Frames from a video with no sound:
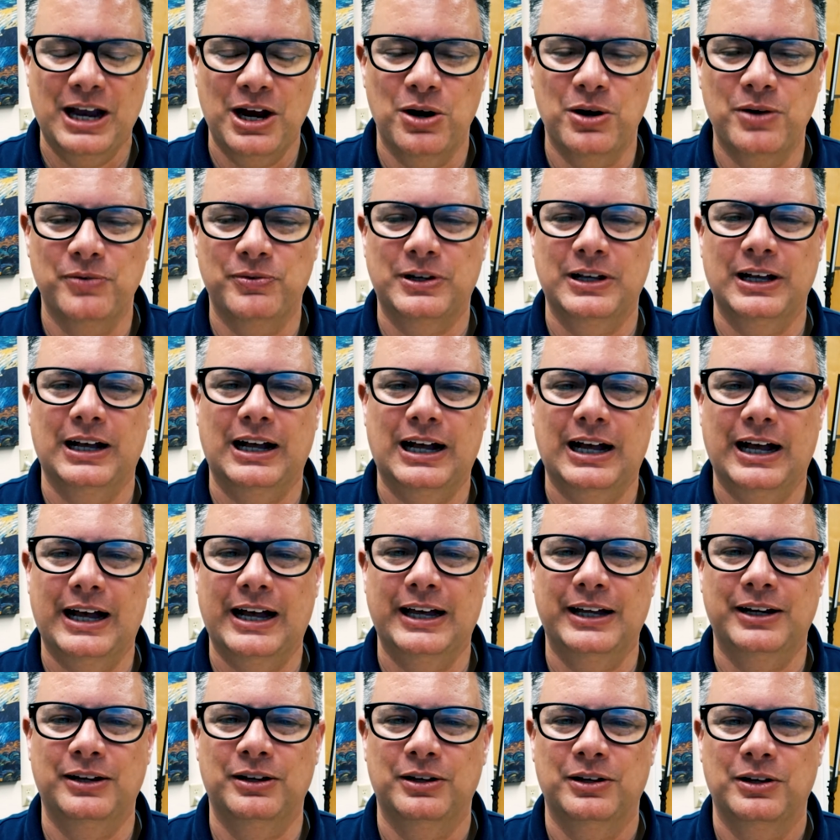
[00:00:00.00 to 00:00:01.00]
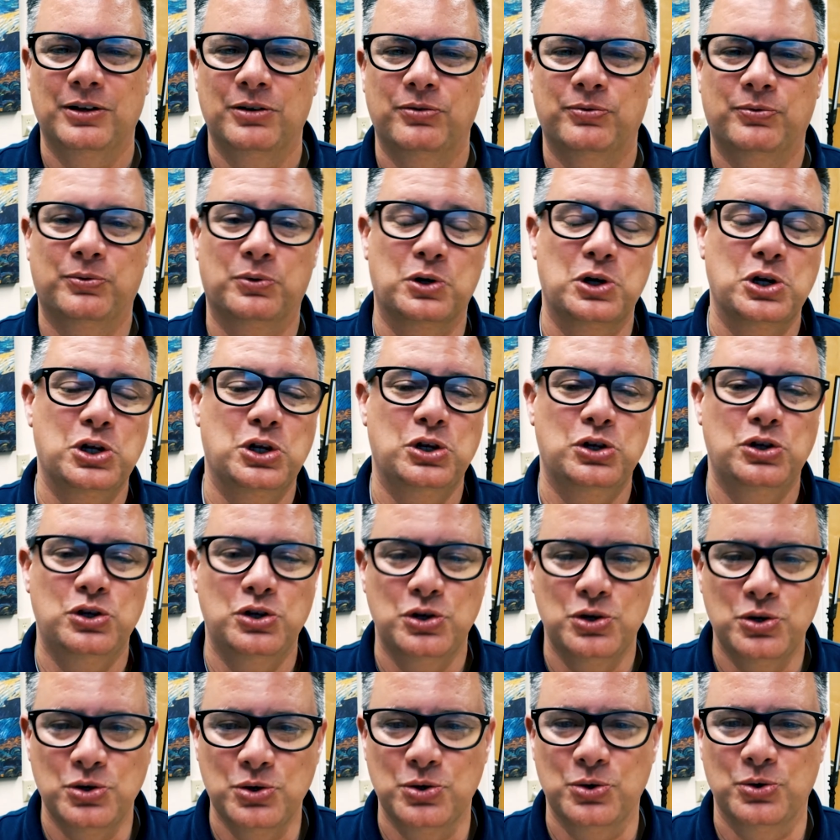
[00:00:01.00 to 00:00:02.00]
of God for
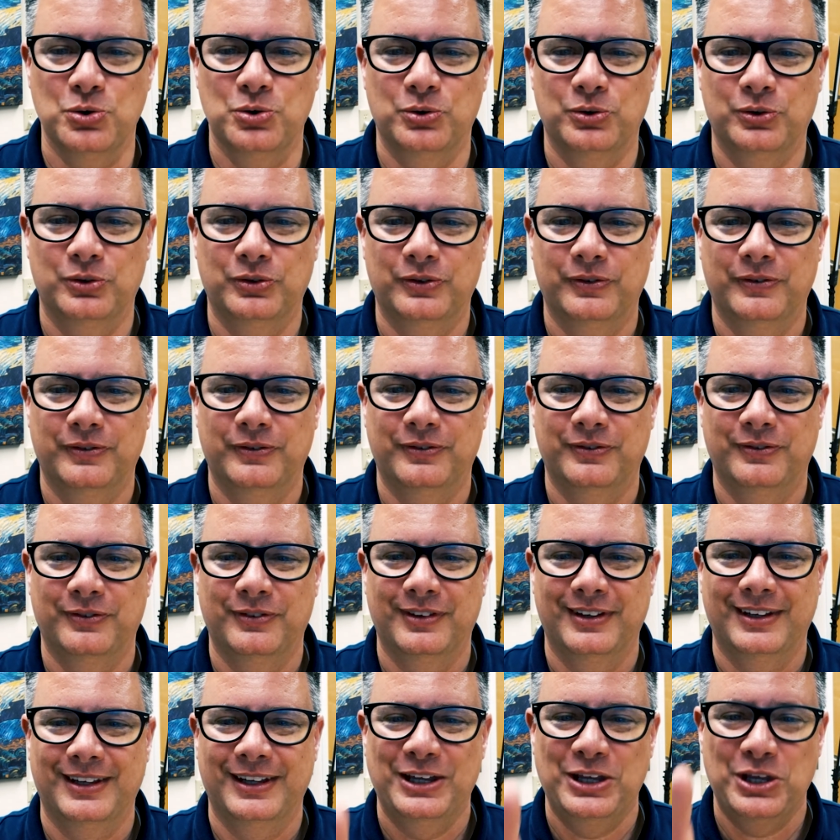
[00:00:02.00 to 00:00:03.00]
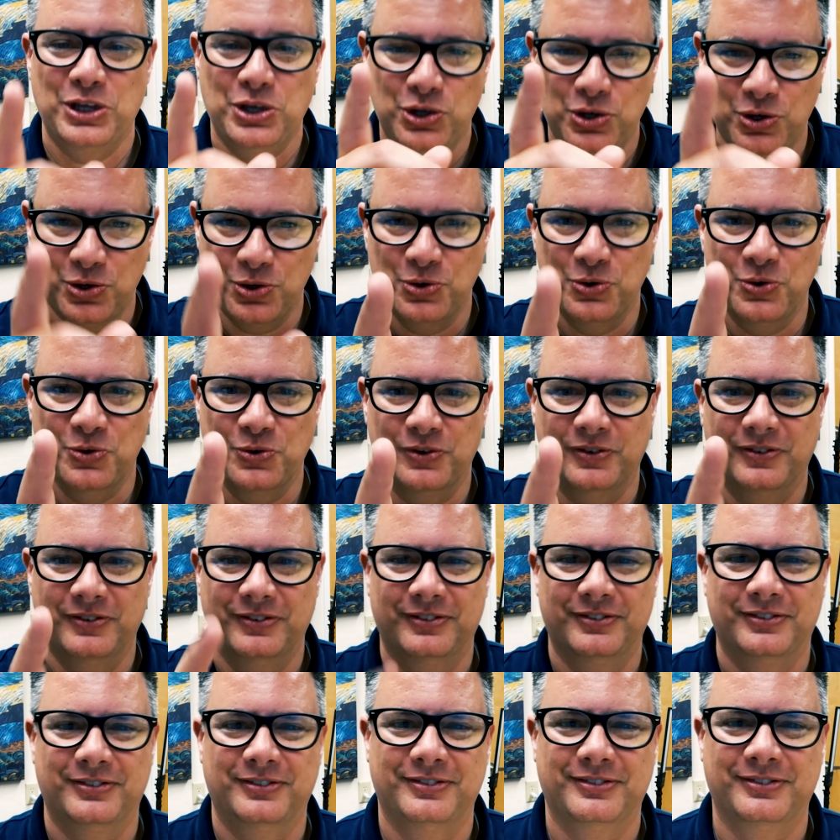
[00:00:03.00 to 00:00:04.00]
you. You.
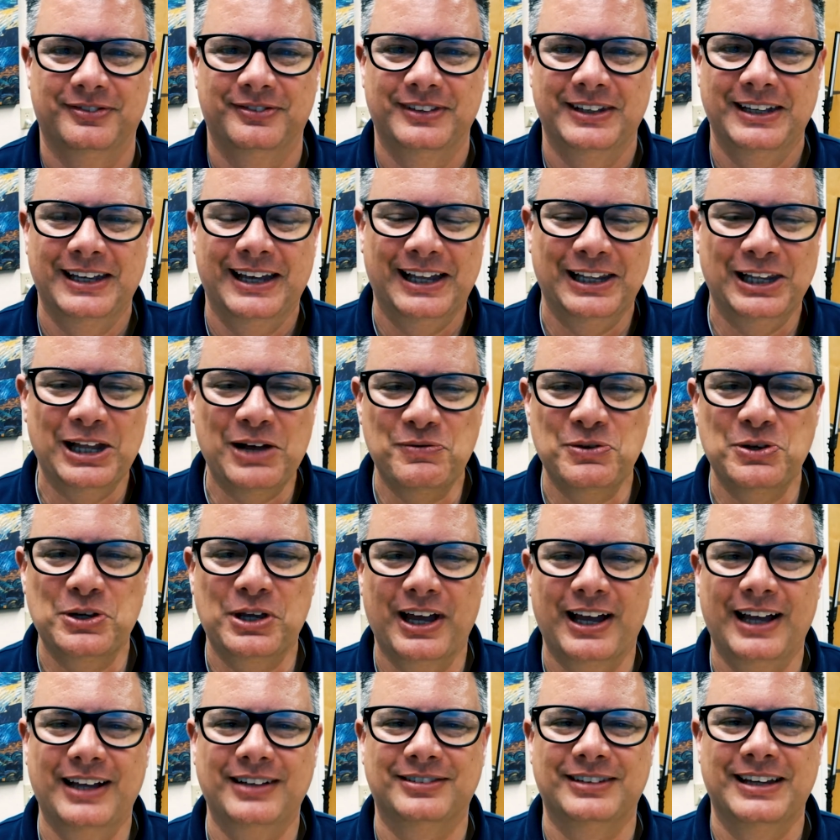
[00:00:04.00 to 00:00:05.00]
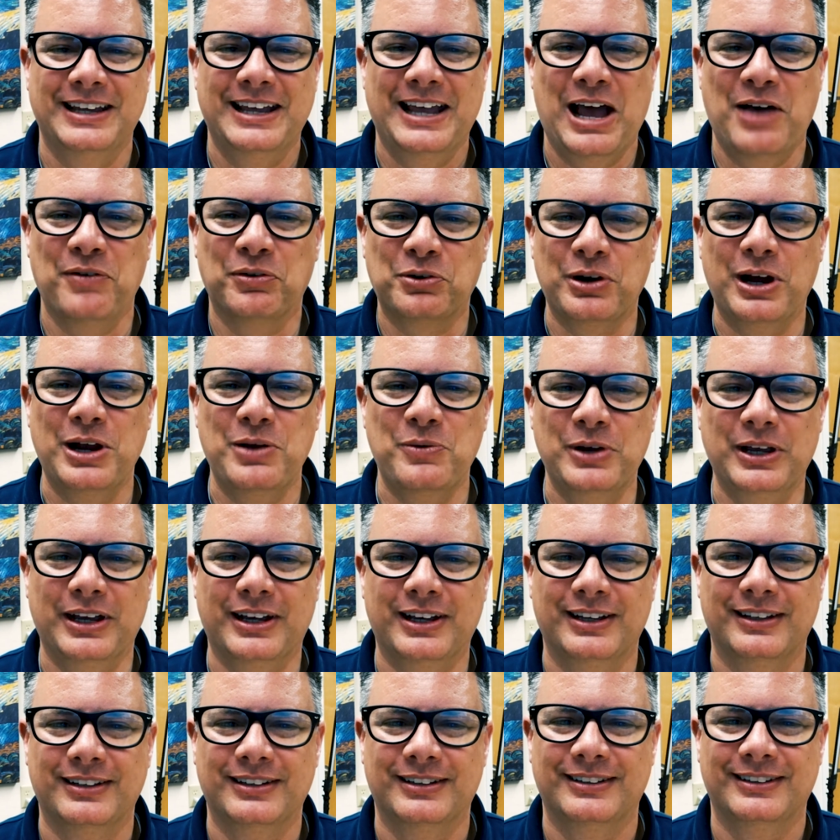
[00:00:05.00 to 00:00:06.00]
I love you guys. Have a great
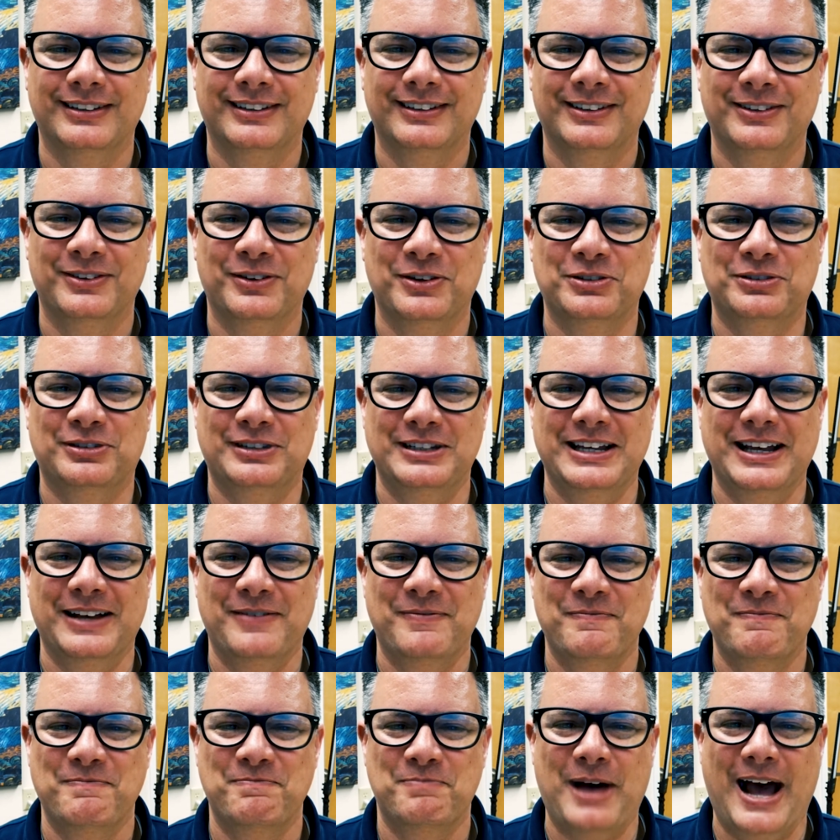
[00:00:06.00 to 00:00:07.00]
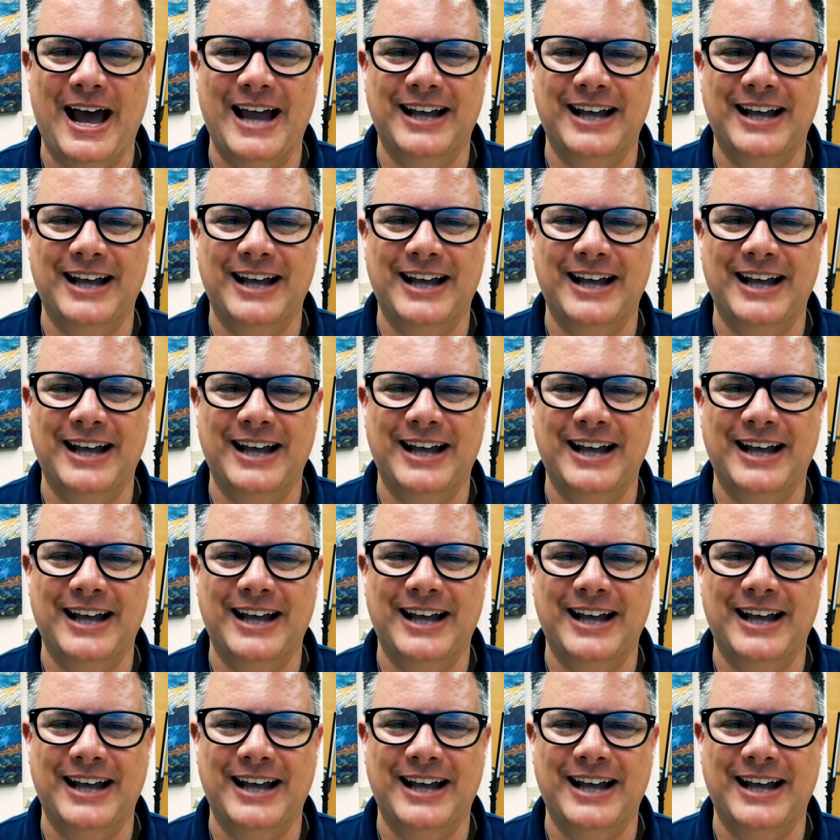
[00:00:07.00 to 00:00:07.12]
week. We'll see you. Bye.